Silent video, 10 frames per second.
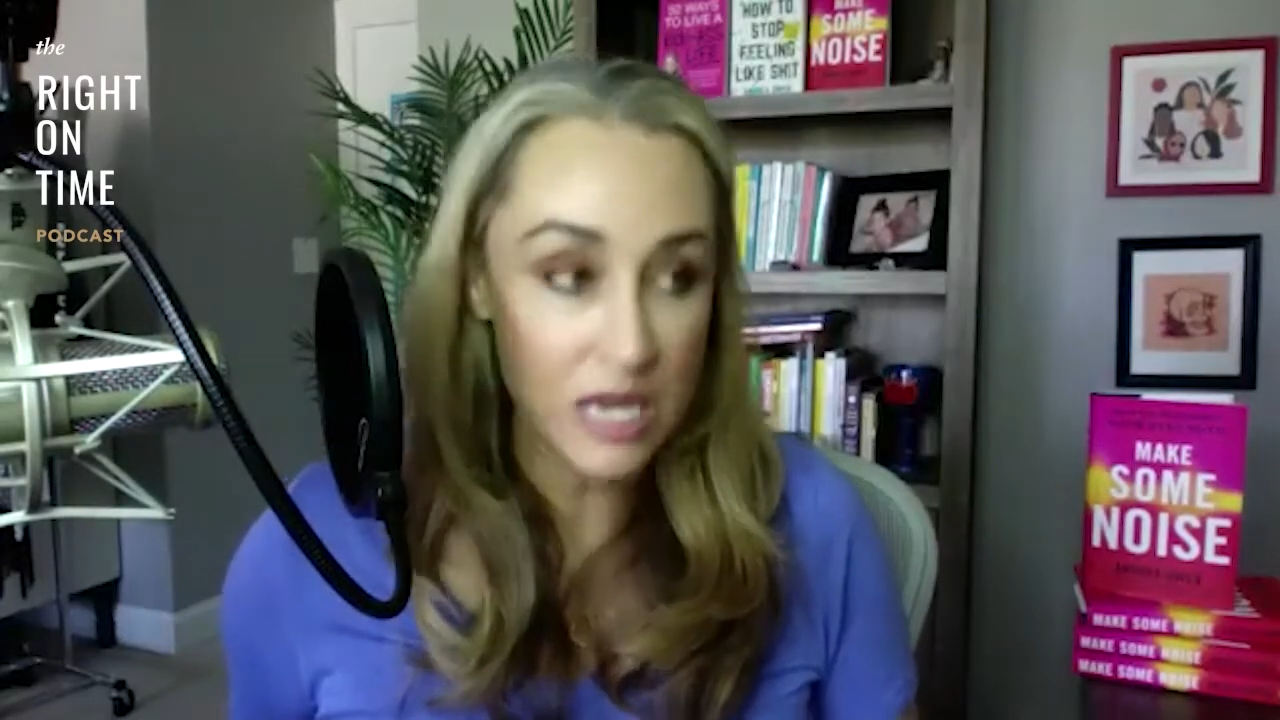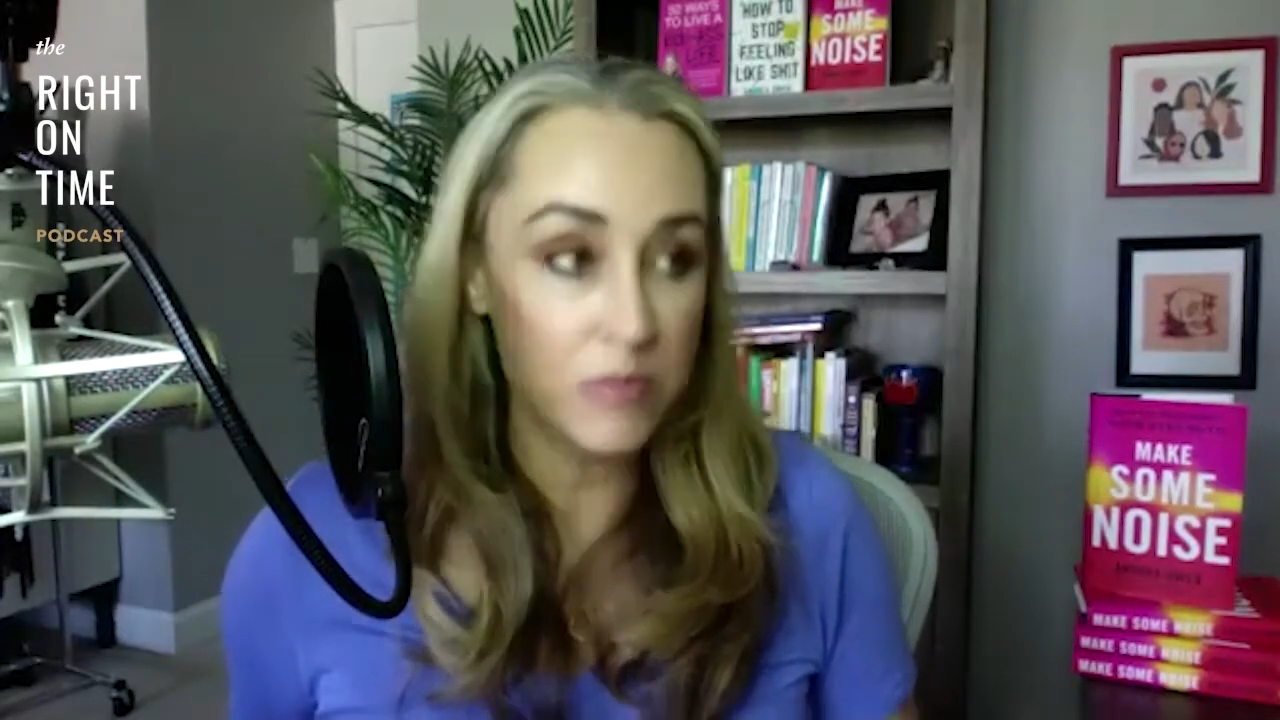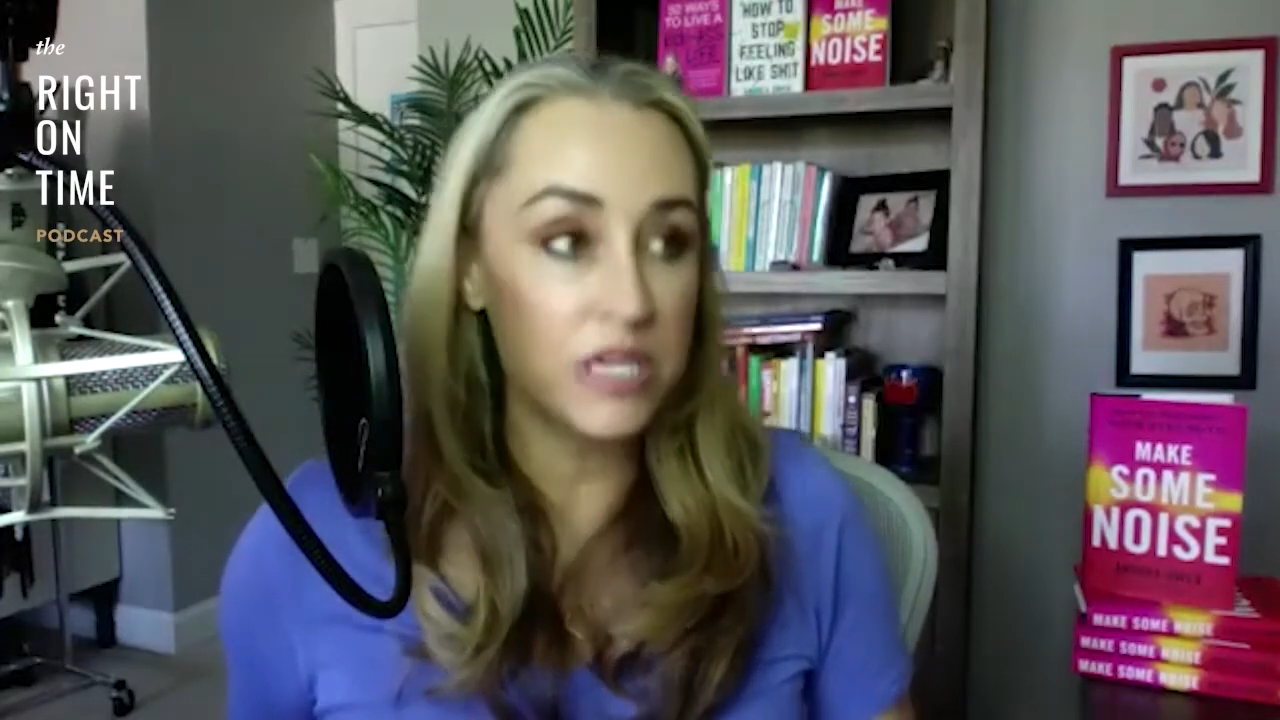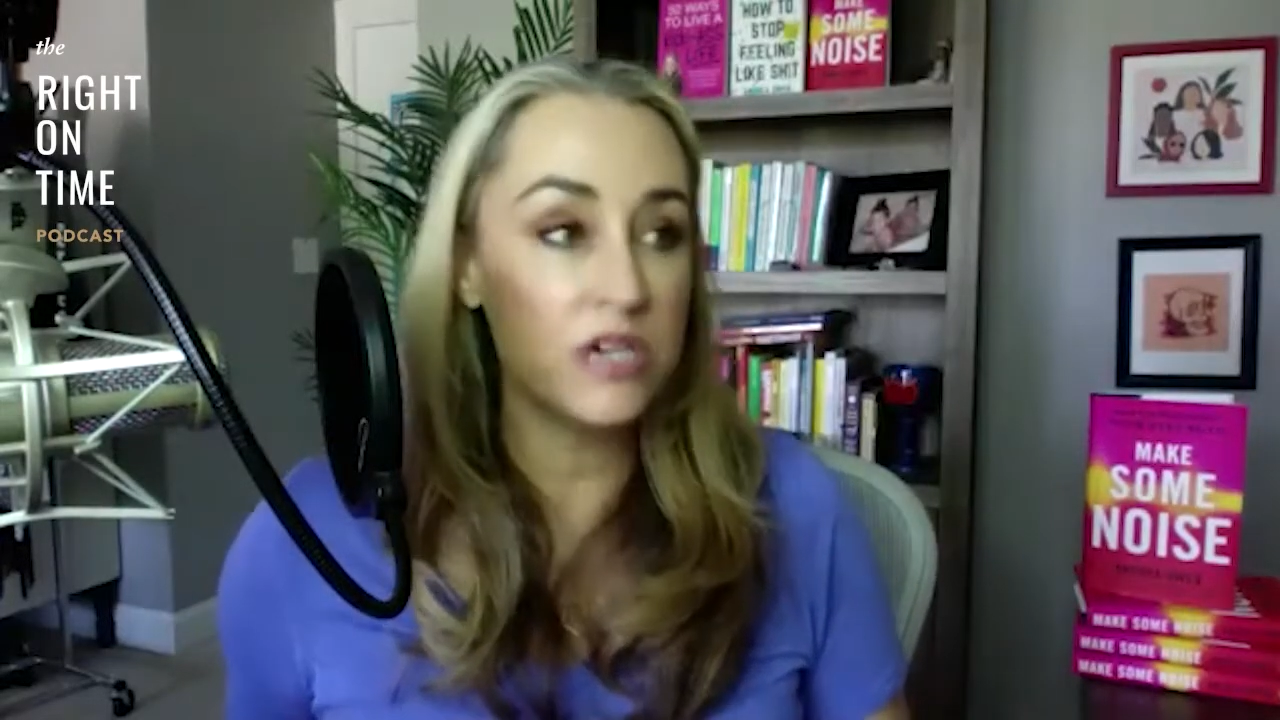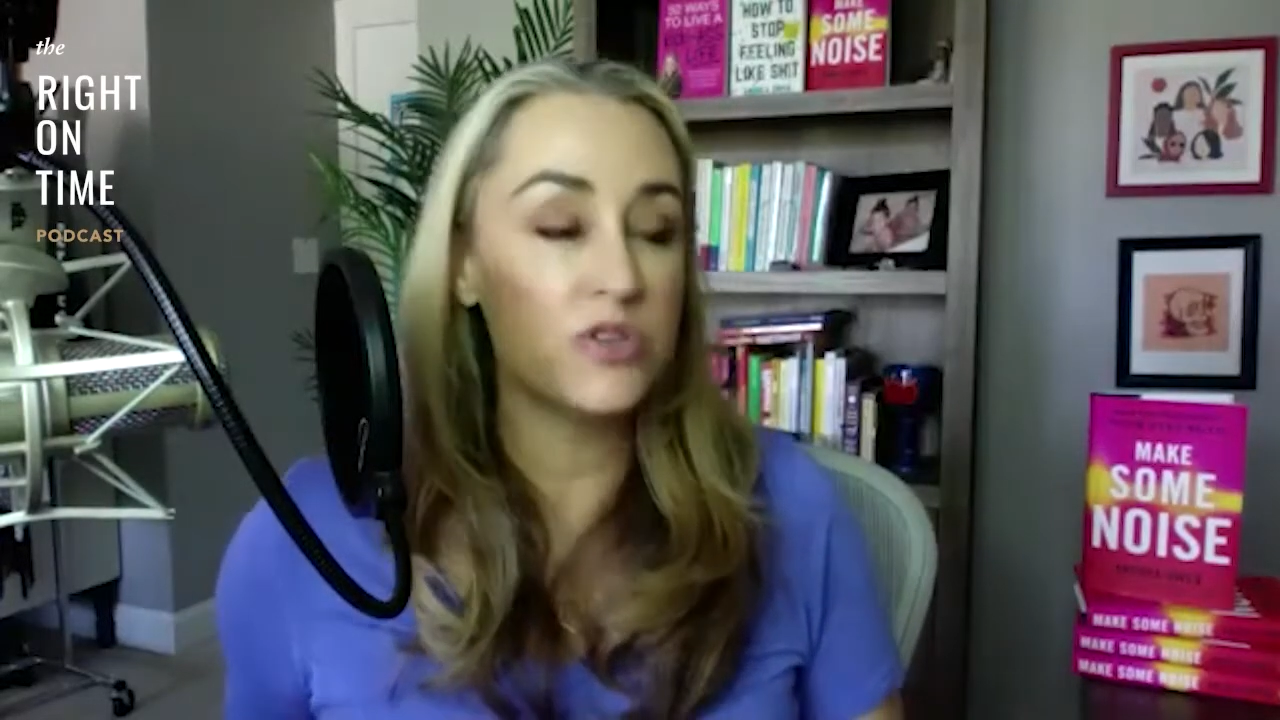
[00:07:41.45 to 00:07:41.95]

Making